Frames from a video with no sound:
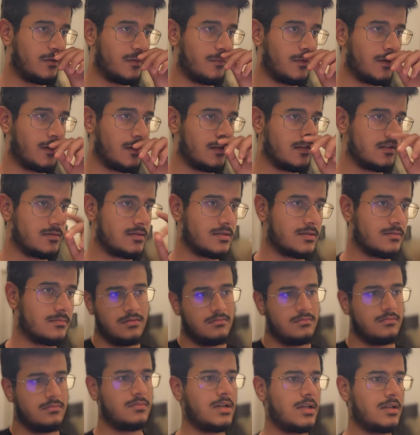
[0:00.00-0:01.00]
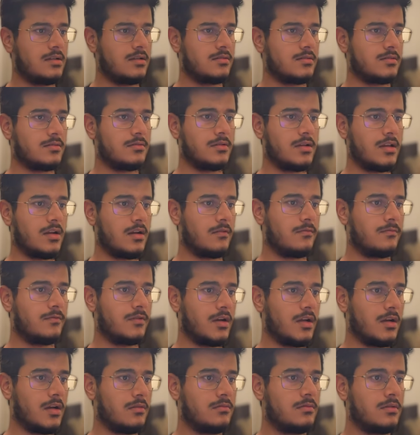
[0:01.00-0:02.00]
models. That is good enough for
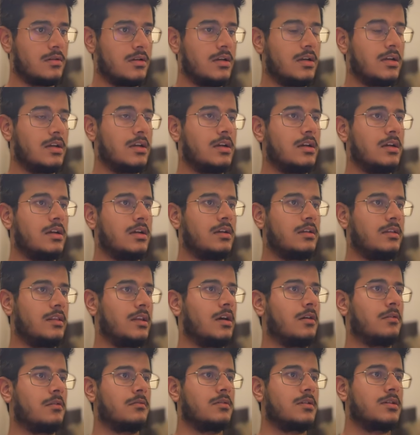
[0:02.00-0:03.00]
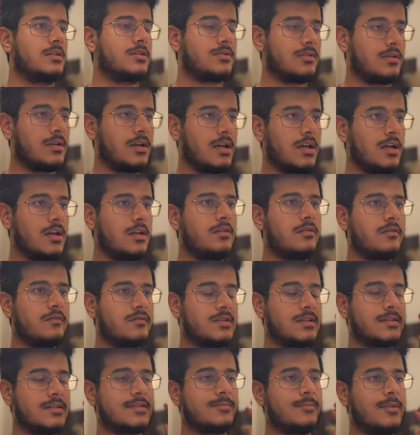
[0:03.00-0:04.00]
now. Now, so here you've
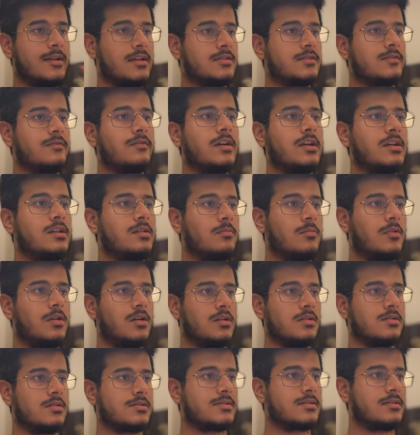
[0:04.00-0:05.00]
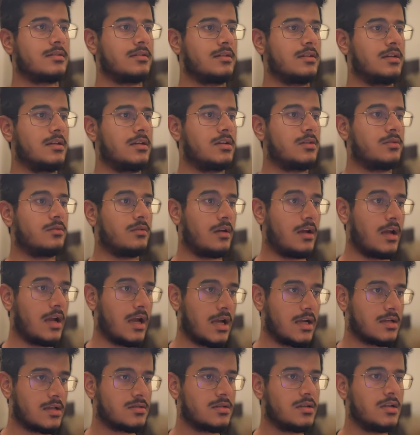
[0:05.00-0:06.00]
just specified the models. To
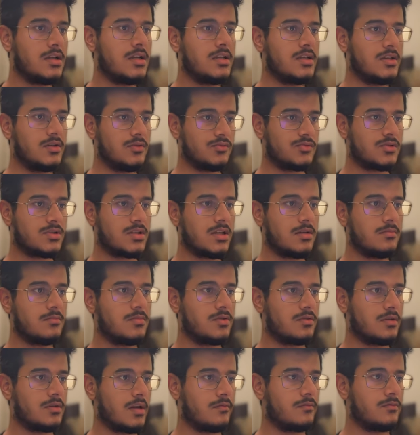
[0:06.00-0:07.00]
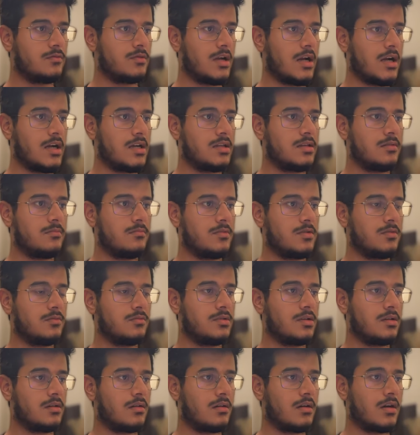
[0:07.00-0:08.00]
actually use them, you have to add them to
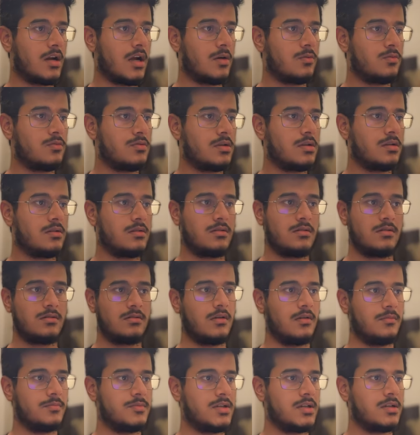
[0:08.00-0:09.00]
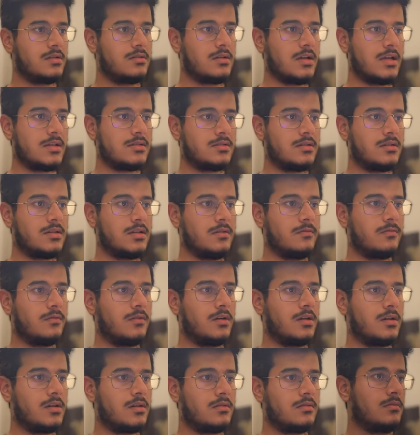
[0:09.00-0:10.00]
the router object as the
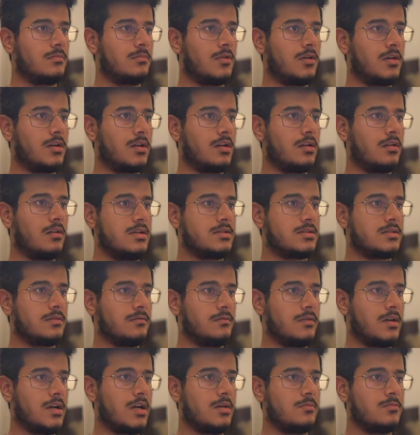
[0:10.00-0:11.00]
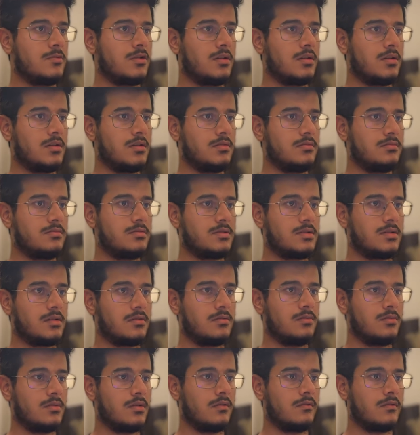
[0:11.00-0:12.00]
default model. So I'm going to use the
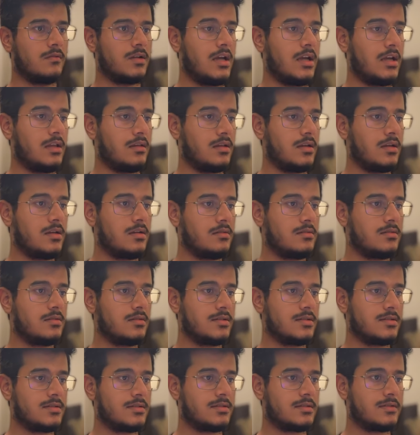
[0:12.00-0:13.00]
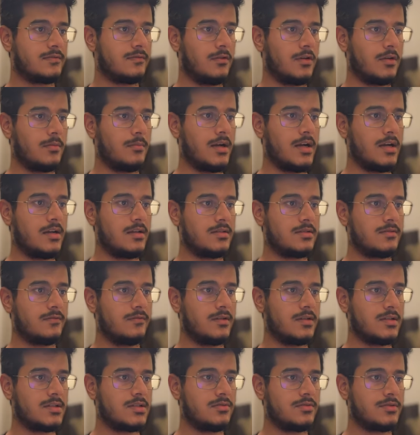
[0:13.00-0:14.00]
Google one. And here this format is,
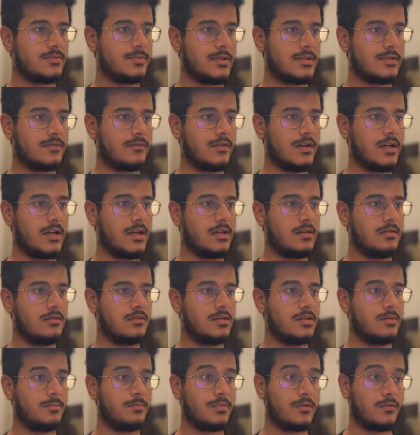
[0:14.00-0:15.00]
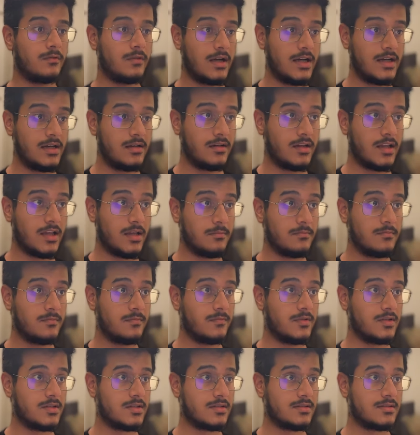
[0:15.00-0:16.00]
first you specify the provider name,
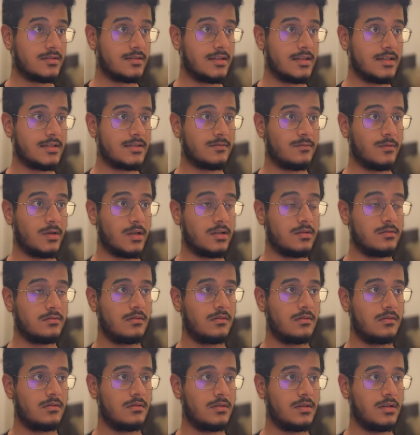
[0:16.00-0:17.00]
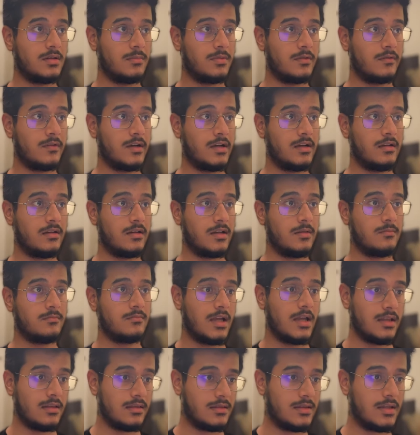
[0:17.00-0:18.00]
which is this one, the provider name,
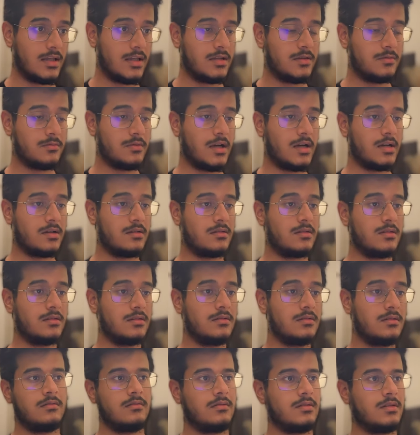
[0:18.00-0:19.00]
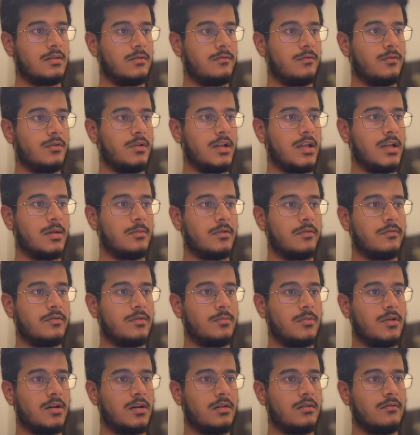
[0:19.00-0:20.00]
and then you add the full name of the
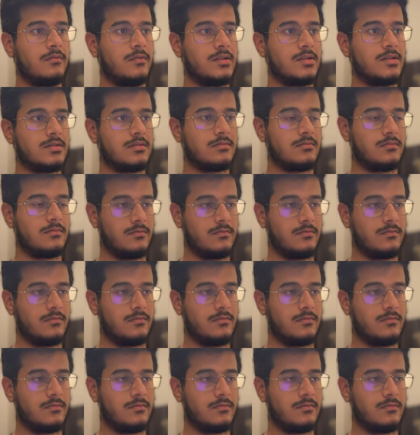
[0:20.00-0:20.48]
model, which